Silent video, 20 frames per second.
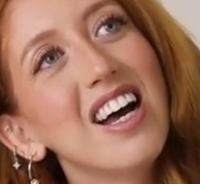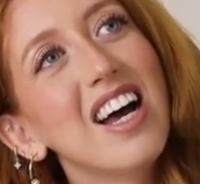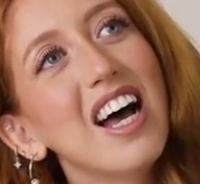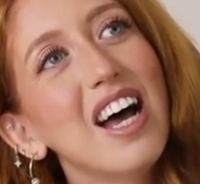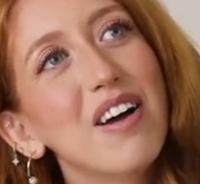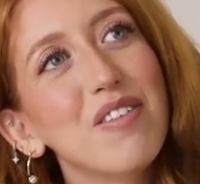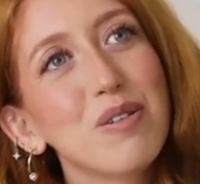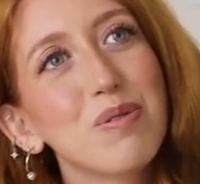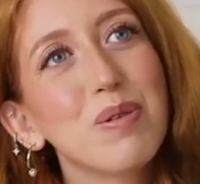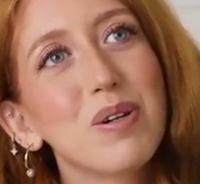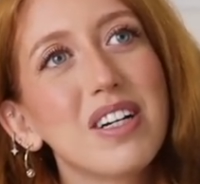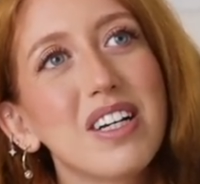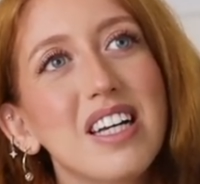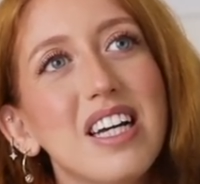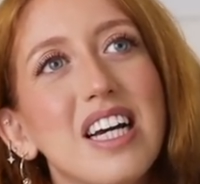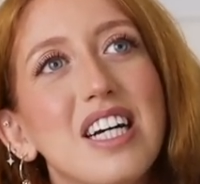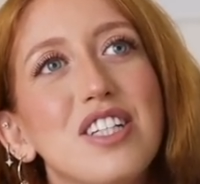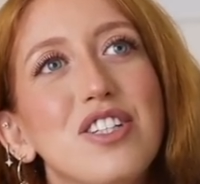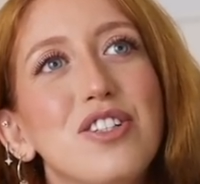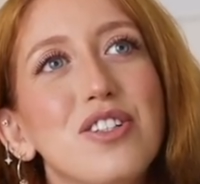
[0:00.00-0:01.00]
Everybody
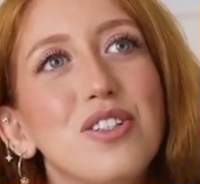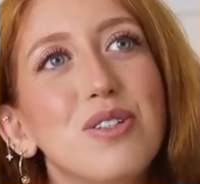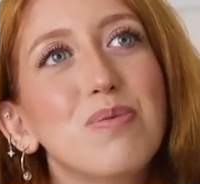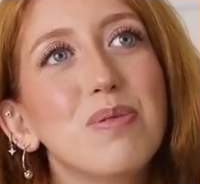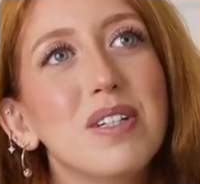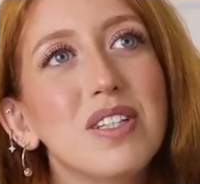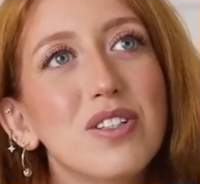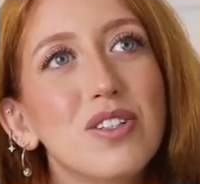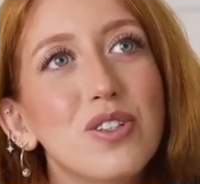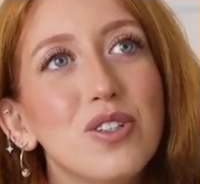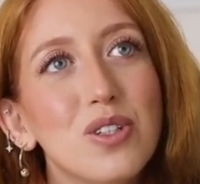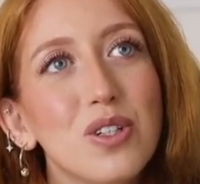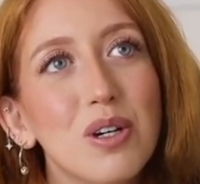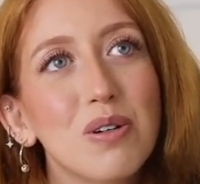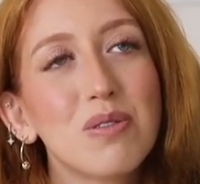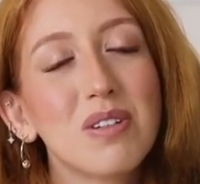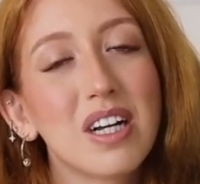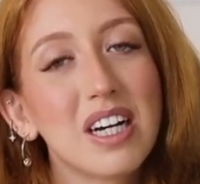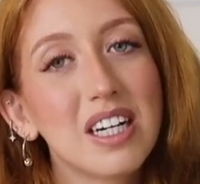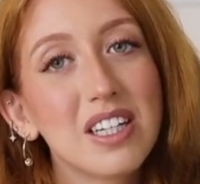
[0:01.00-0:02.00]
has just been
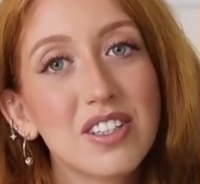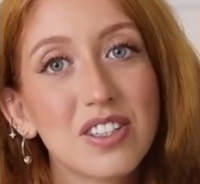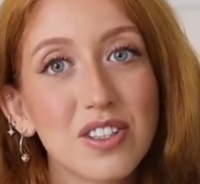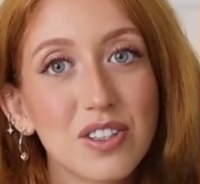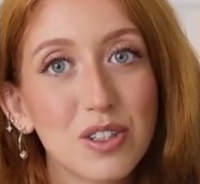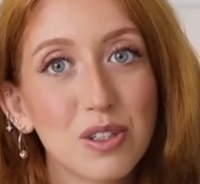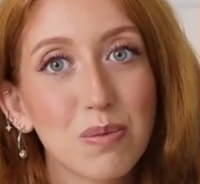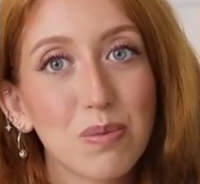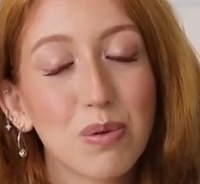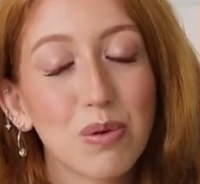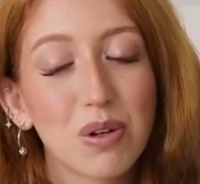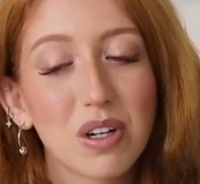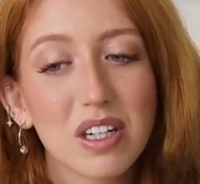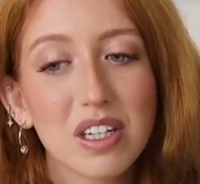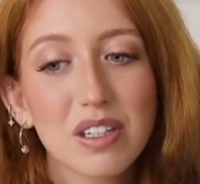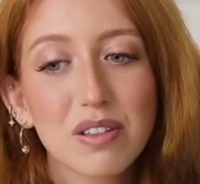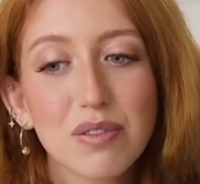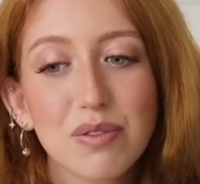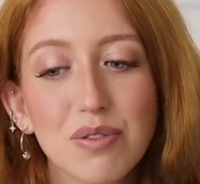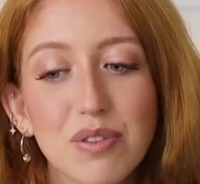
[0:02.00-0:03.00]
so nice and
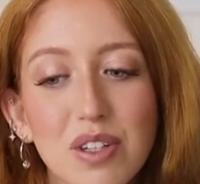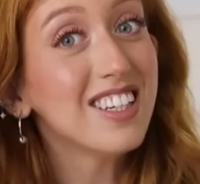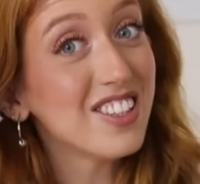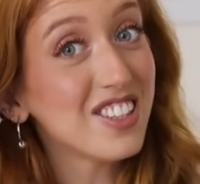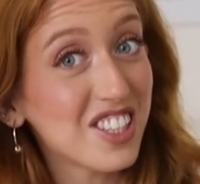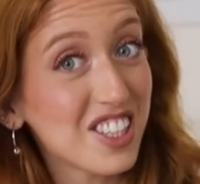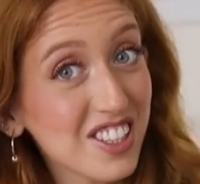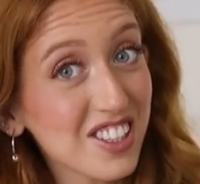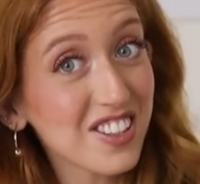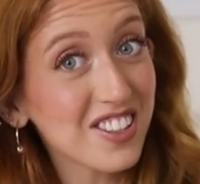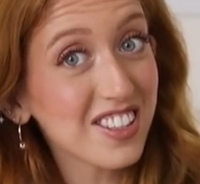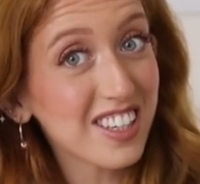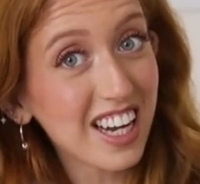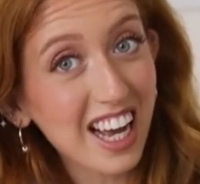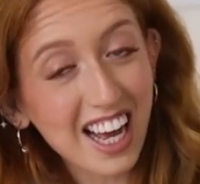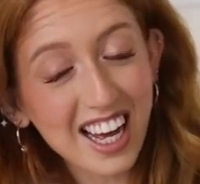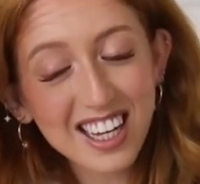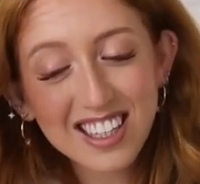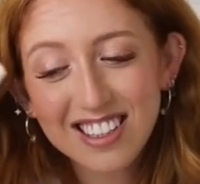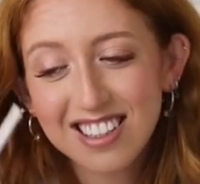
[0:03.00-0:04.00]
supportive. Cheers to
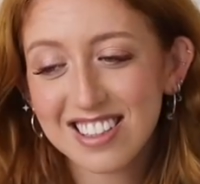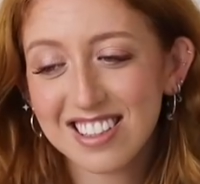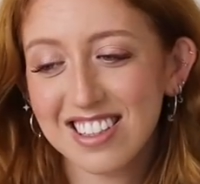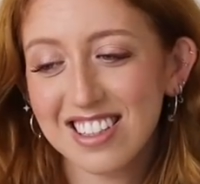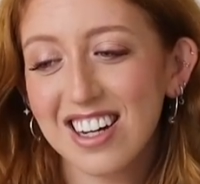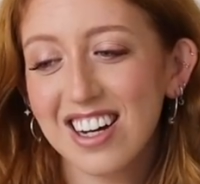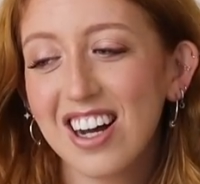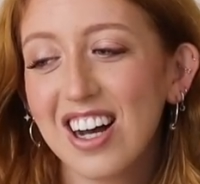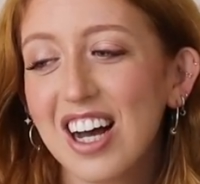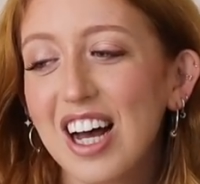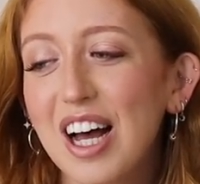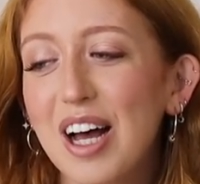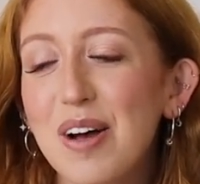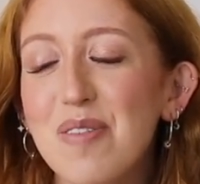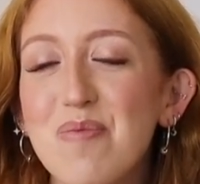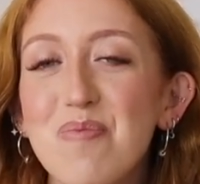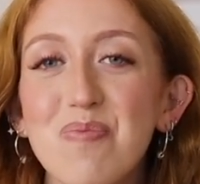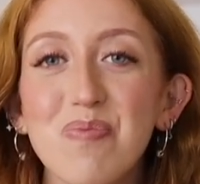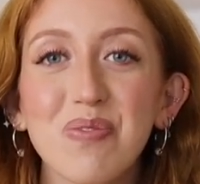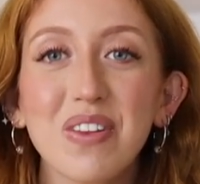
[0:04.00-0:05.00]
that.
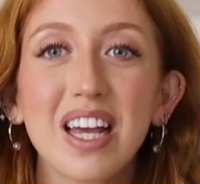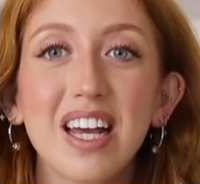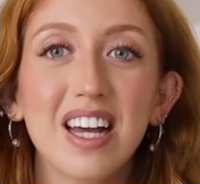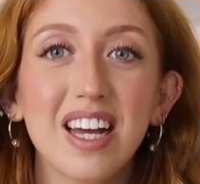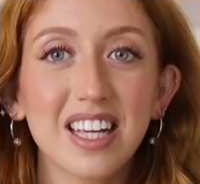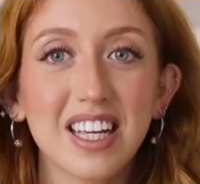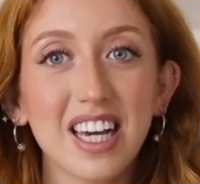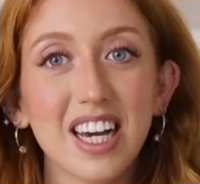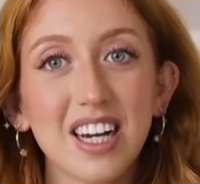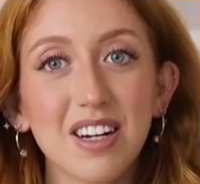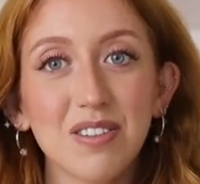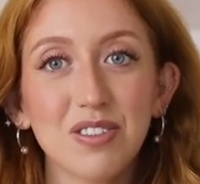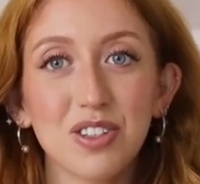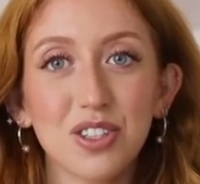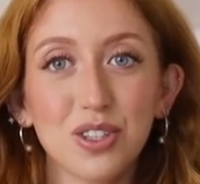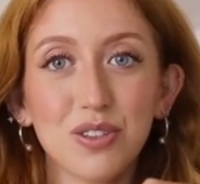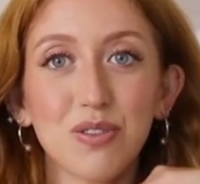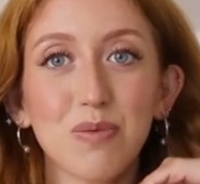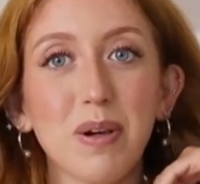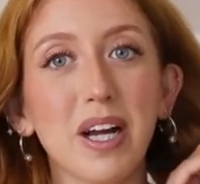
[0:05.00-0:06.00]
And yeah,
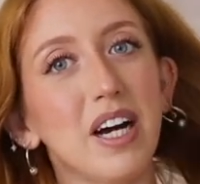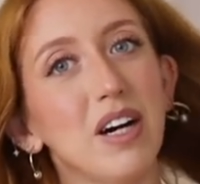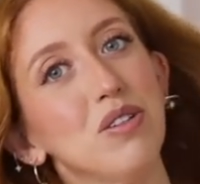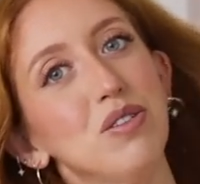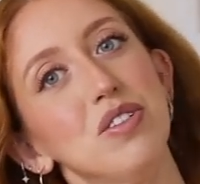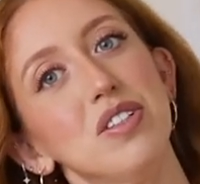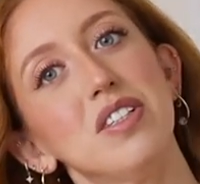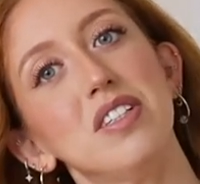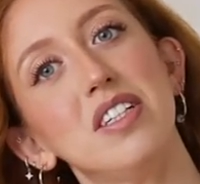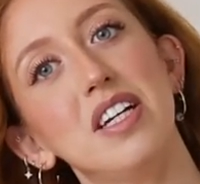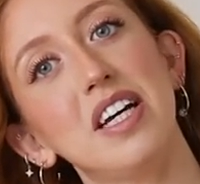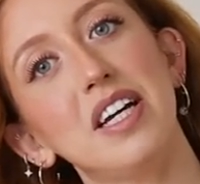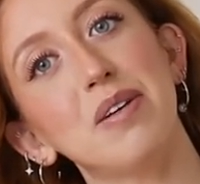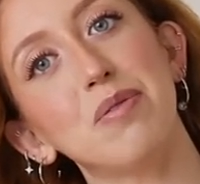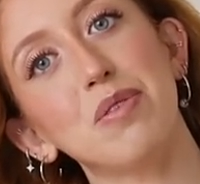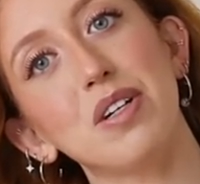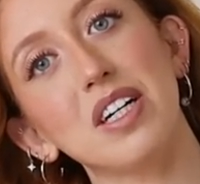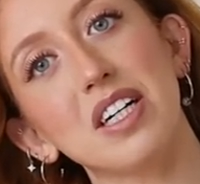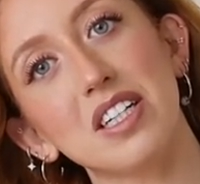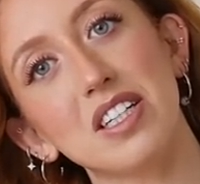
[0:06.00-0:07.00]
just for my outfit today,
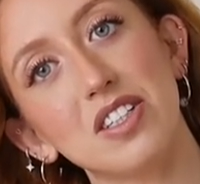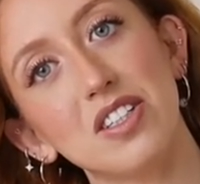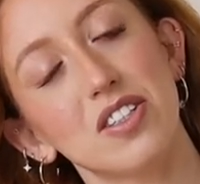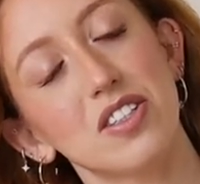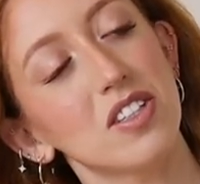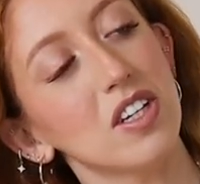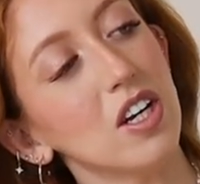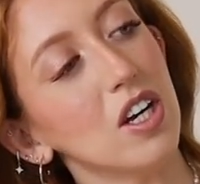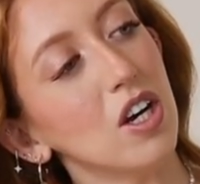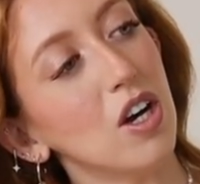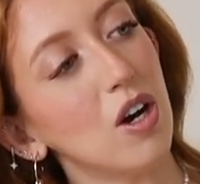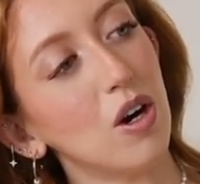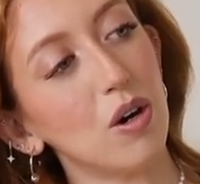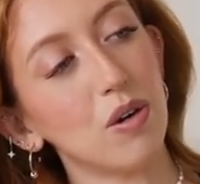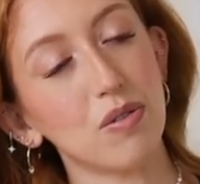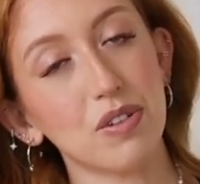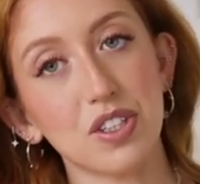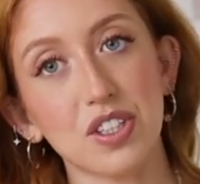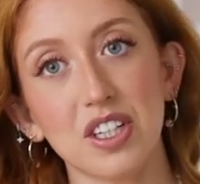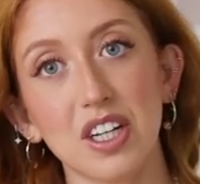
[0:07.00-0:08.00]
I'm wearing this
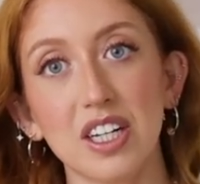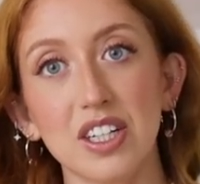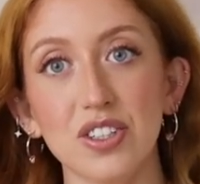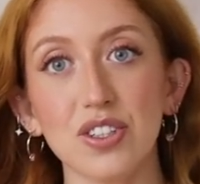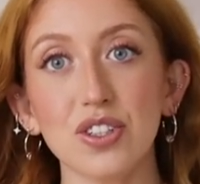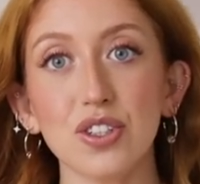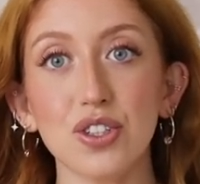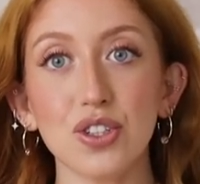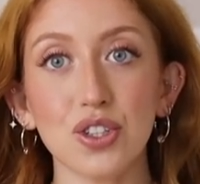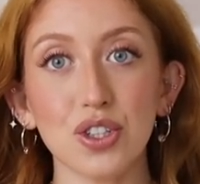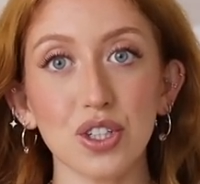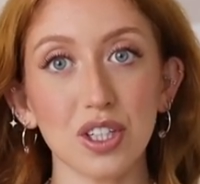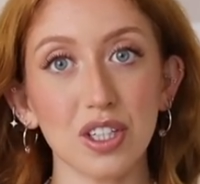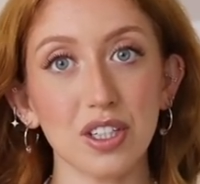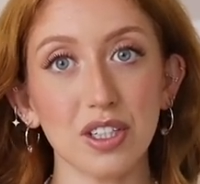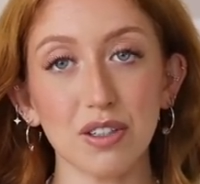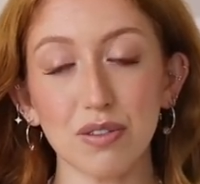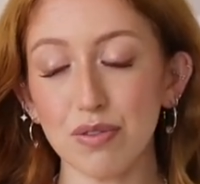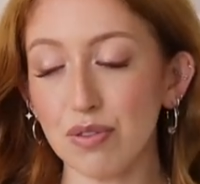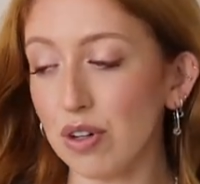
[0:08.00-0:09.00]
oversized
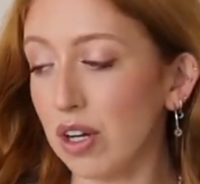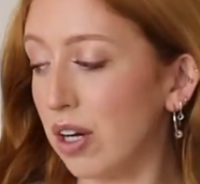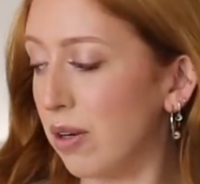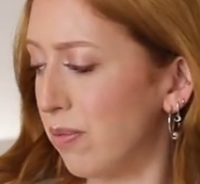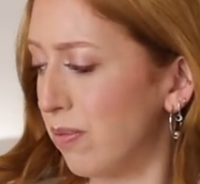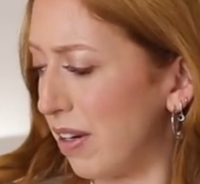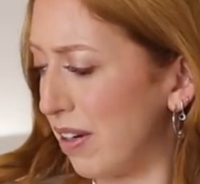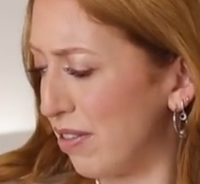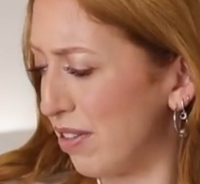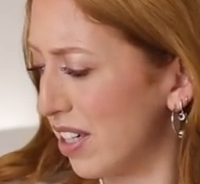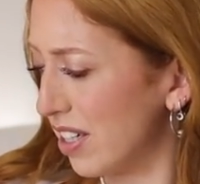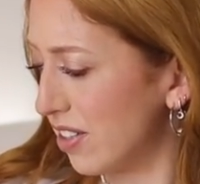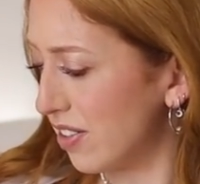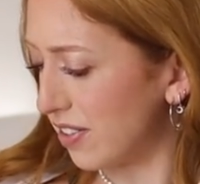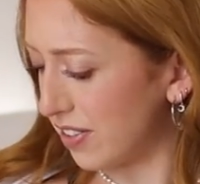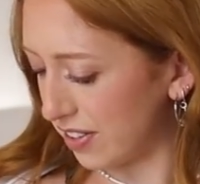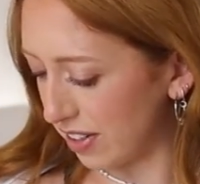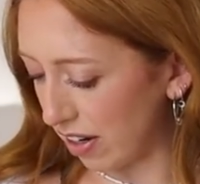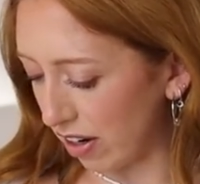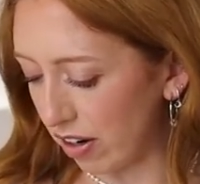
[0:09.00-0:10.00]
shirt from, I think it's
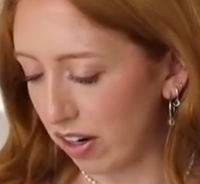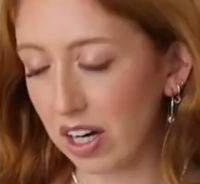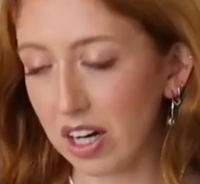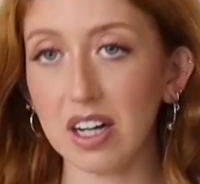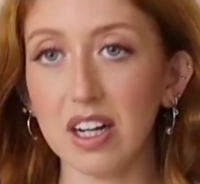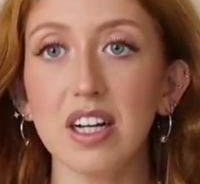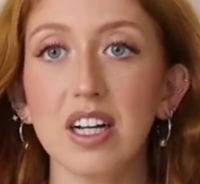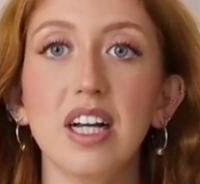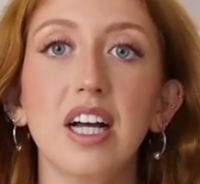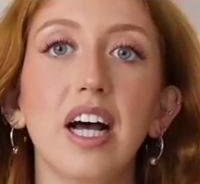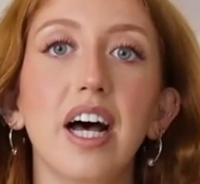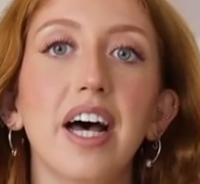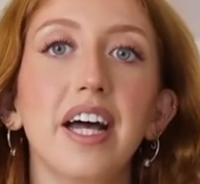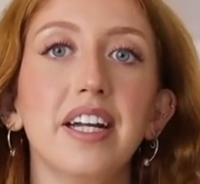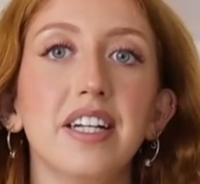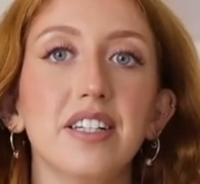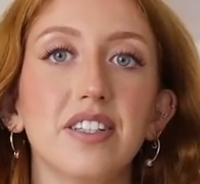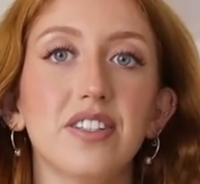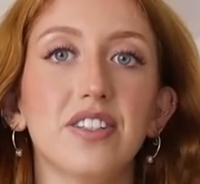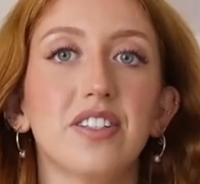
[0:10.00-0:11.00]
Zara,
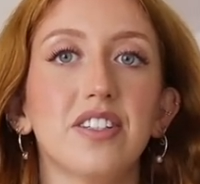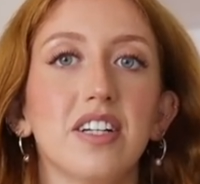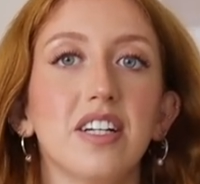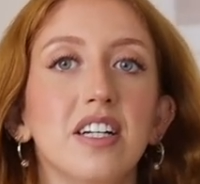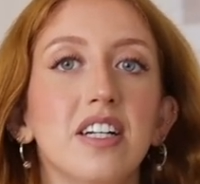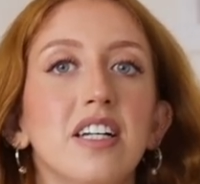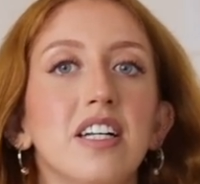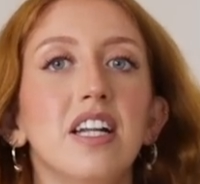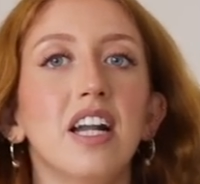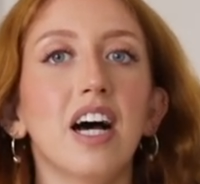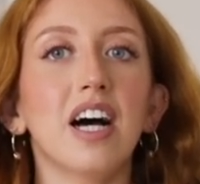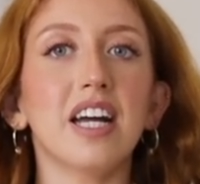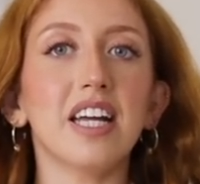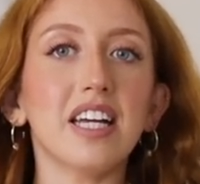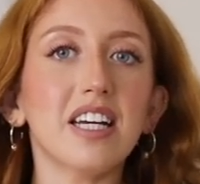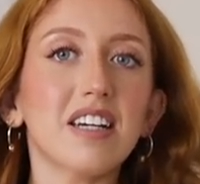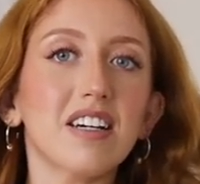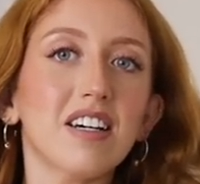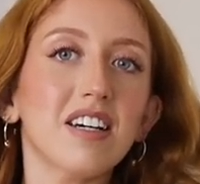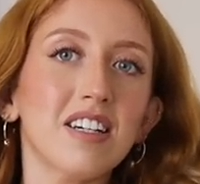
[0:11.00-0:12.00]
and this
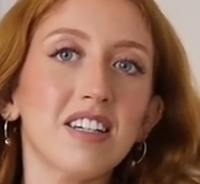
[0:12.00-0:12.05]
Nike